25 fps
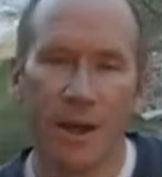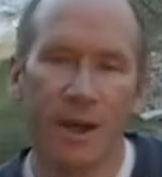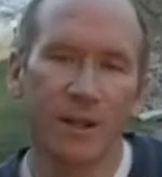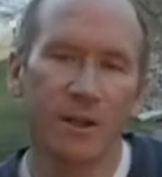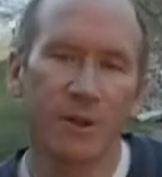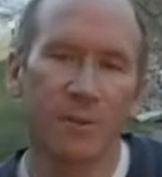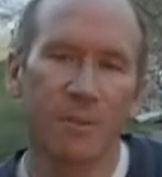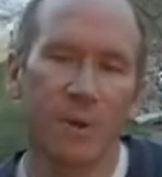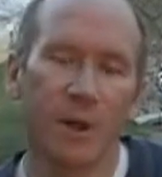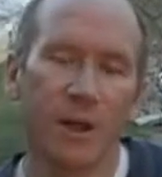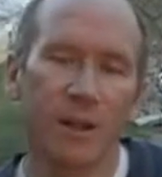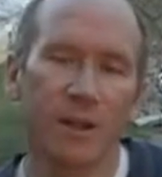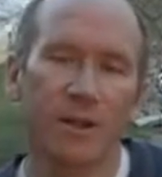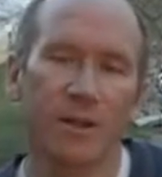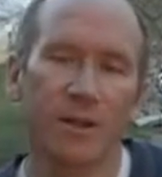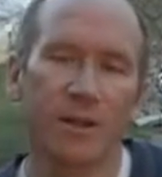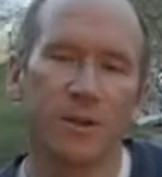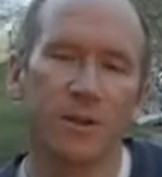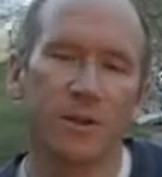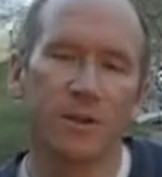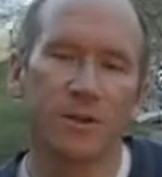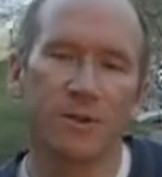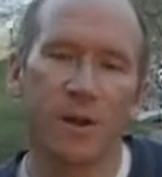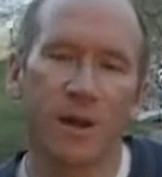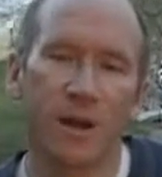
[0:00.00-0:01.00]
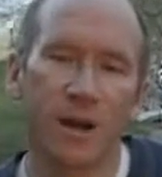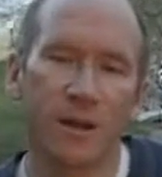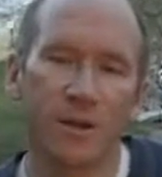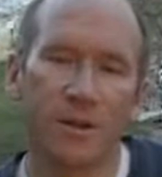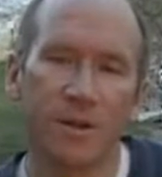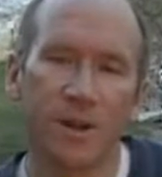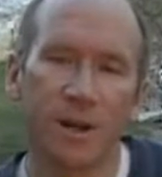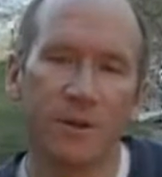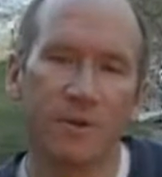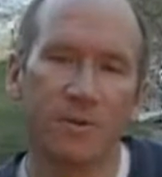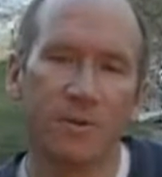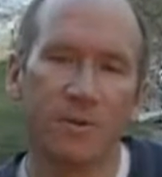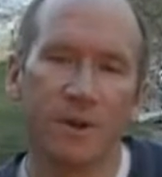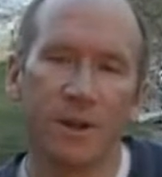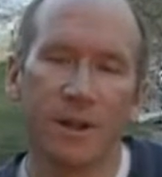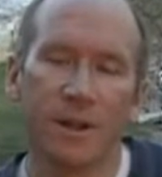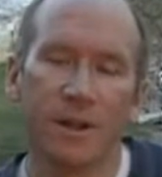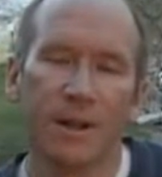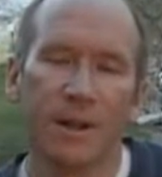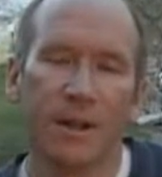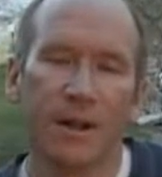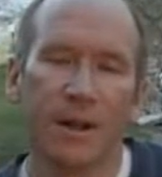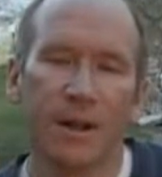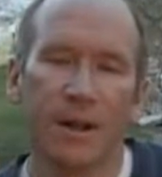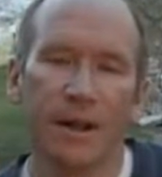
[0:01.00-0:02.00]
It's a pellet that you toss out
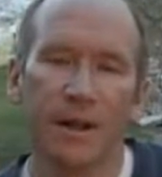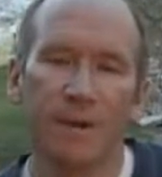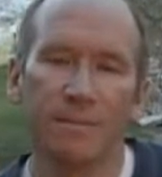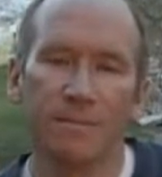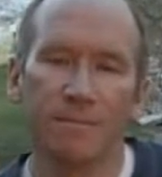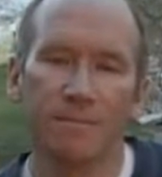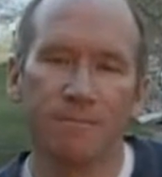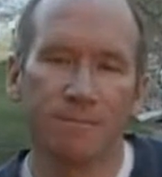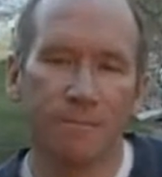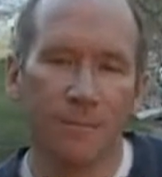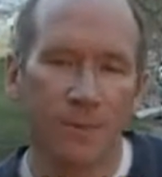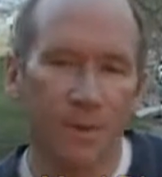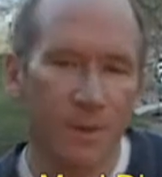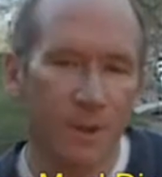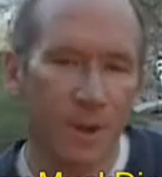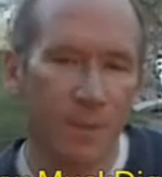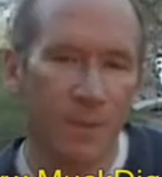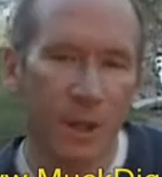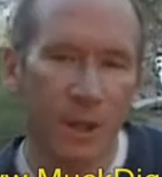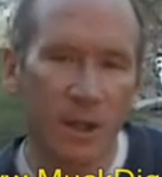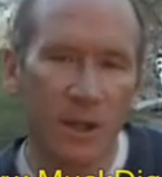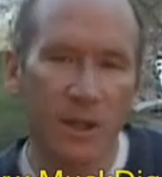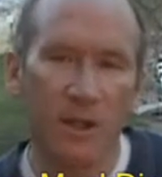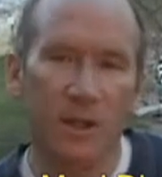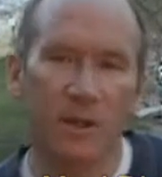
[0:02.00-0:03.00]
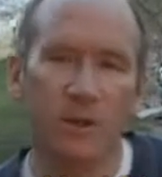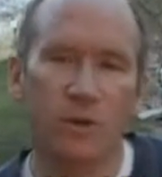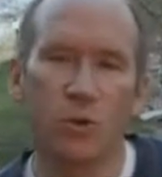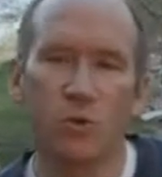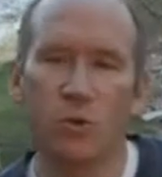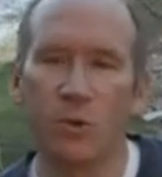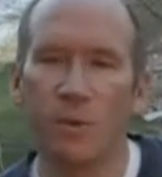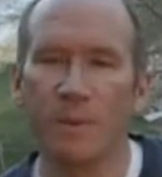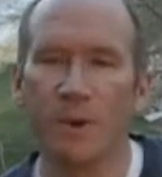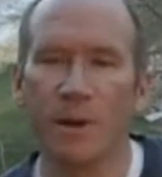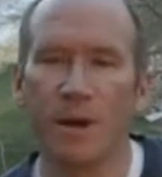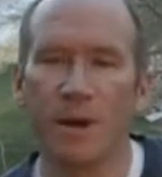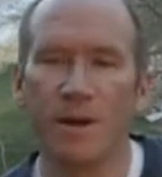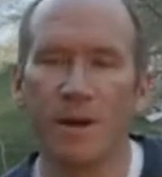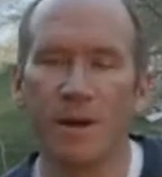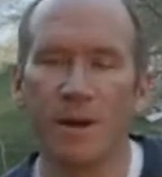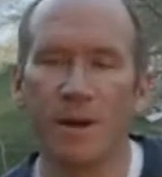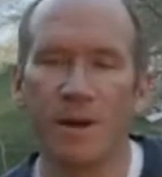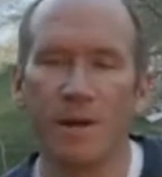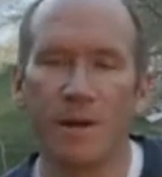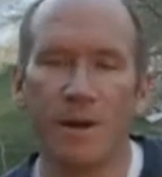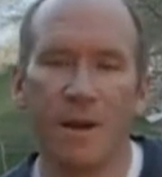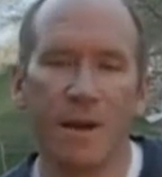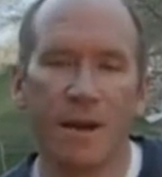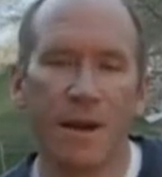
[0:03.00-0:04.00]
um, typically in a swimming
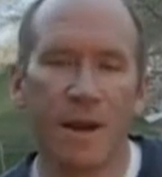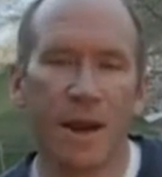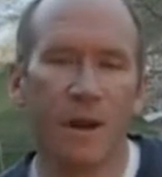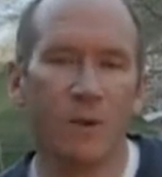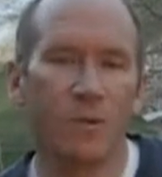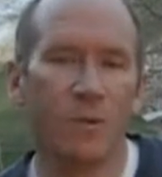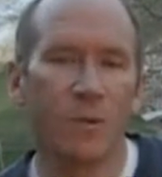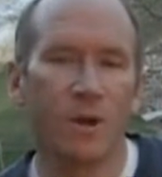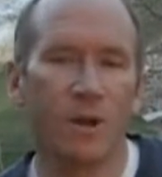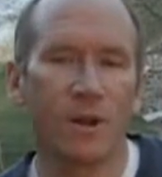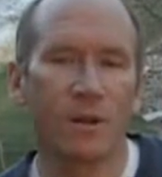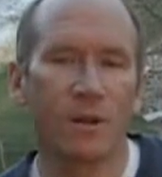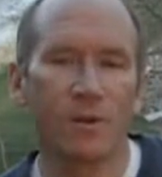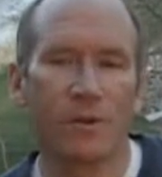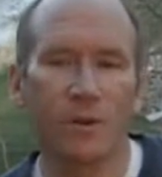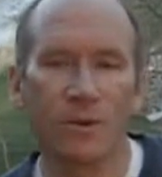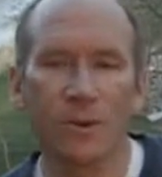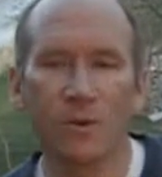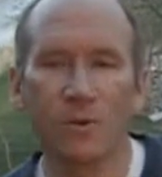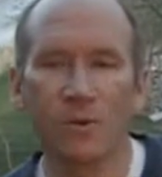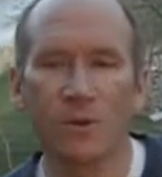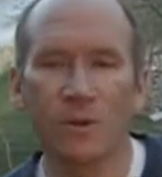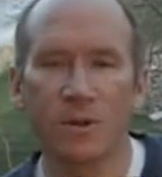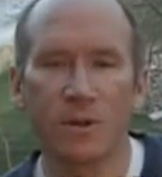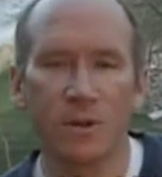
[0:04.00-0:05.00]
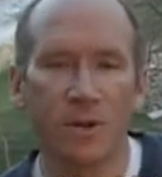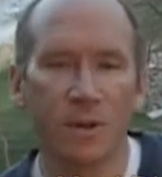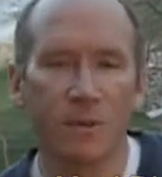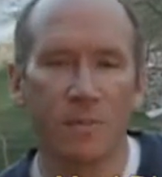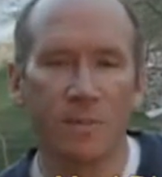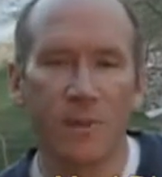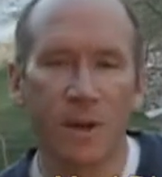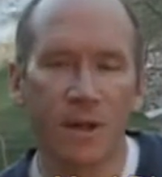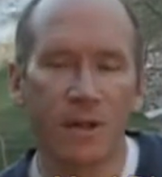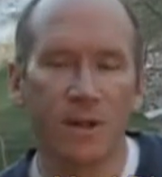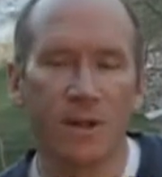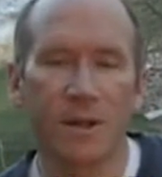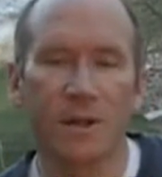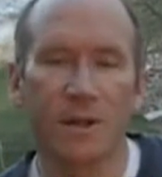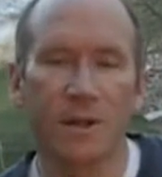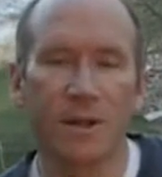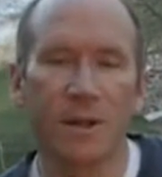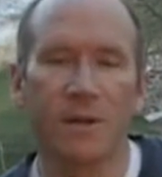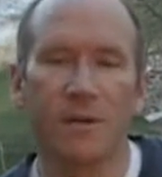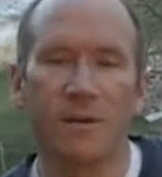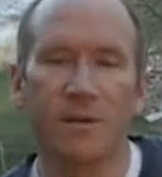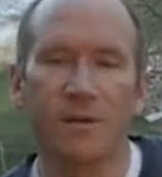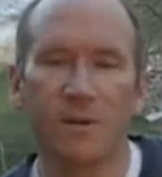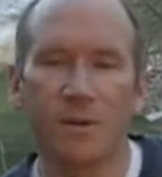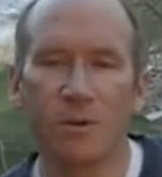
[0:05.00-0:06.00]
area, and what it'll do is it'll
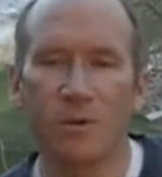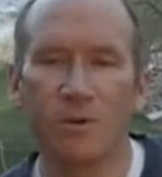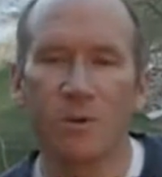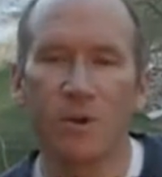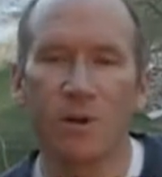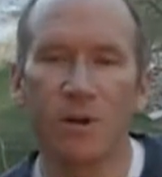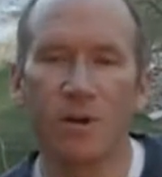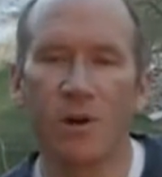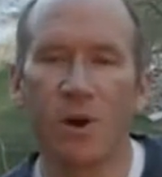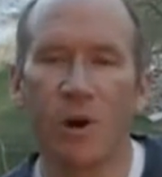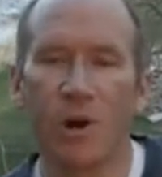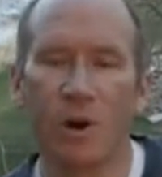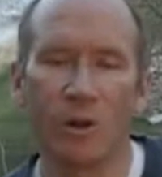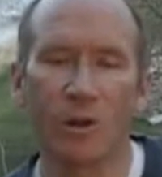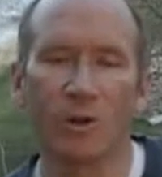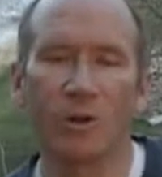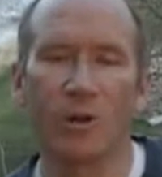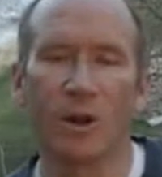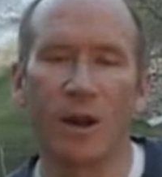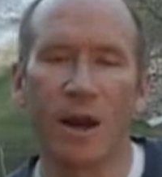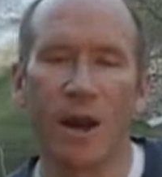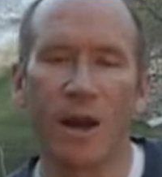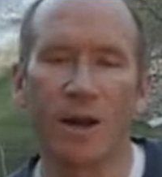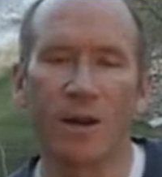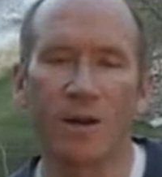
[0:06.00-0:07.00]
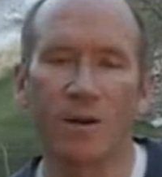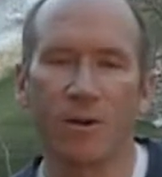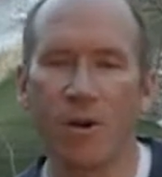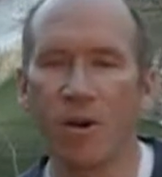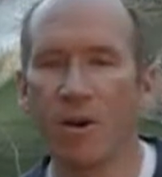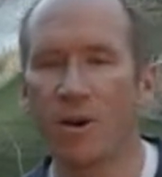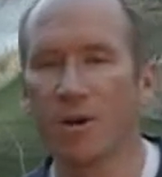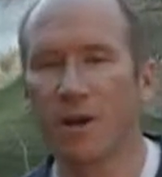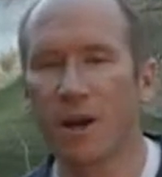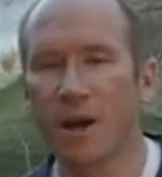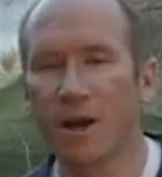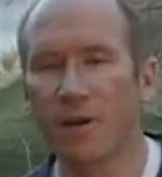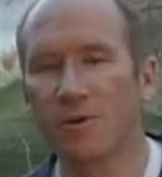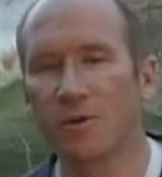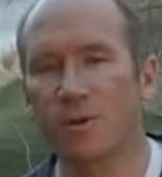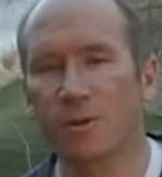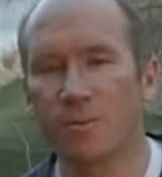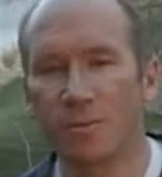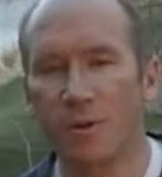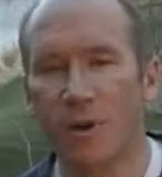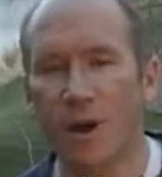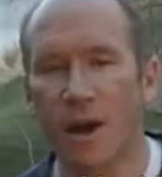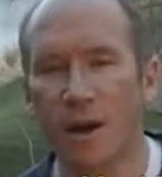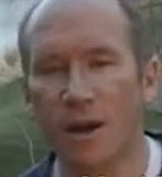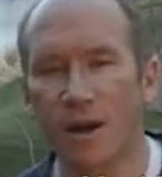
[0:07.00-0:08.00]
basically, using all organic, all
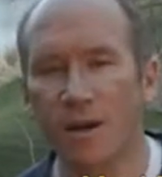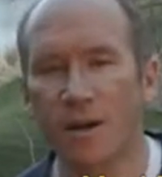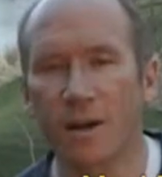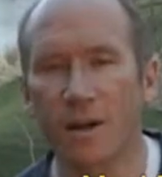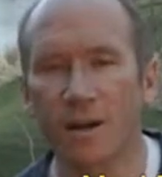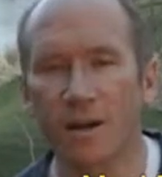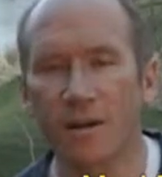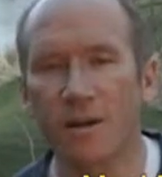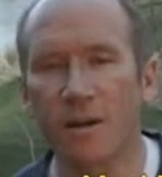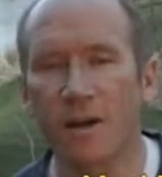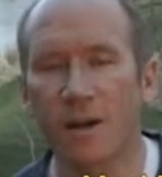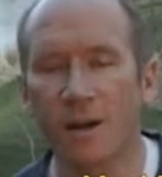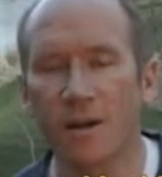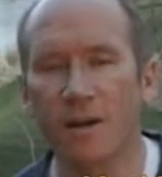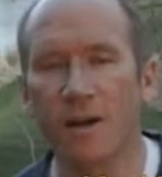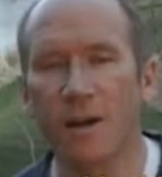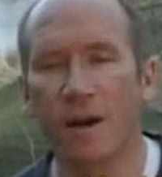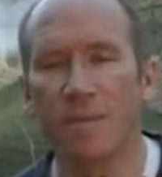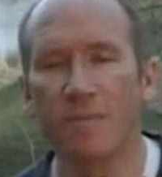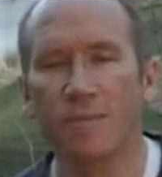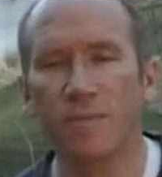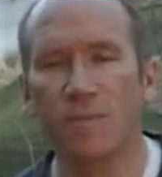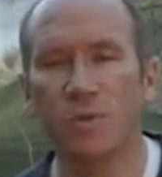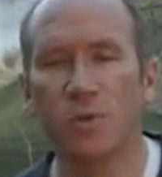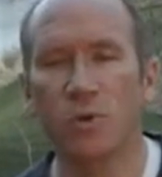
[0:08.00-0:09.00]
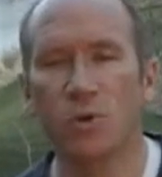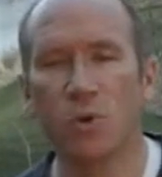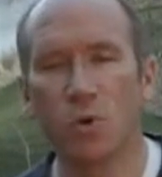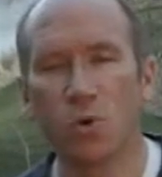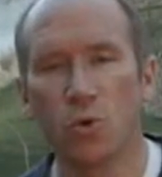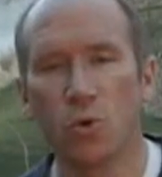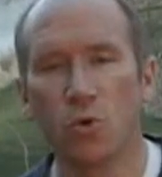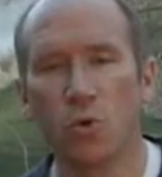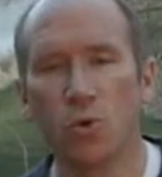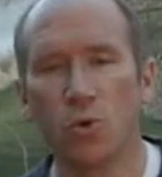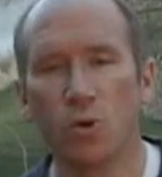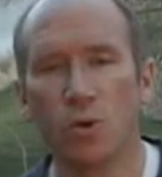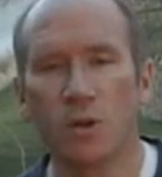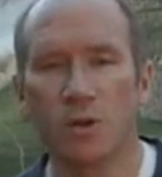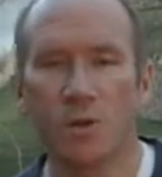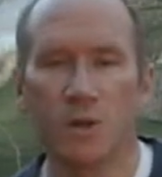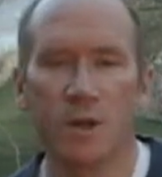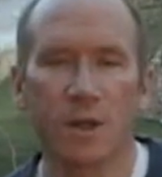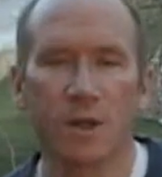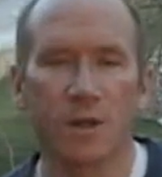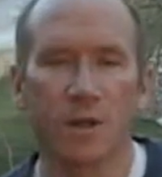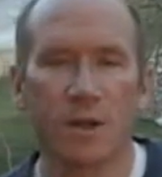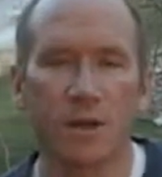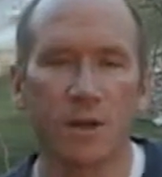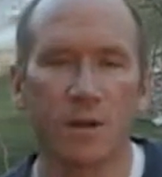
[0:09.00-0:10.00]
natural product, it'll eat up two to
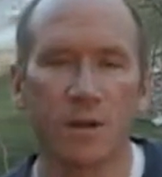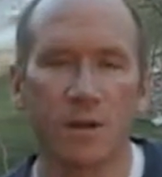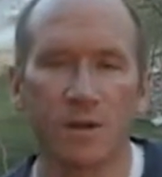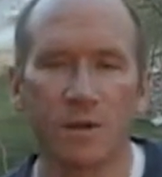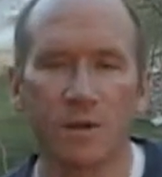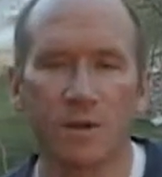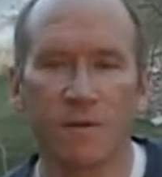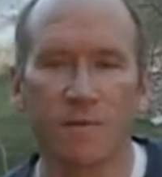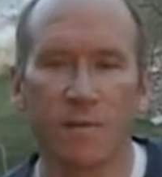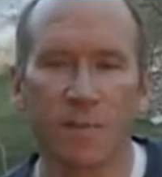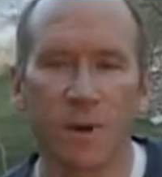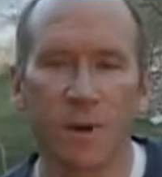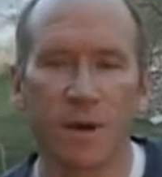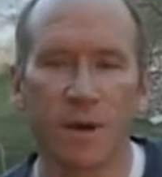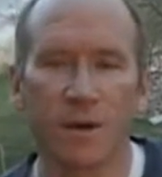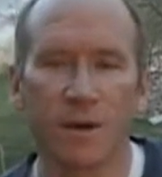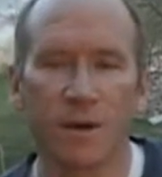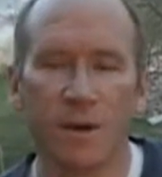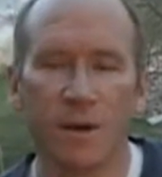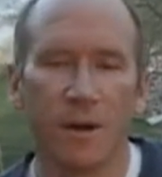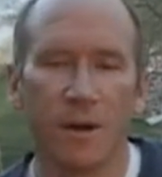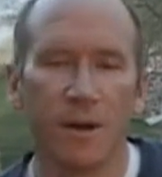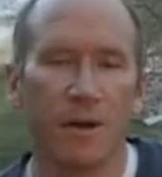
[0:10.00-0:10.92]
six inches of muck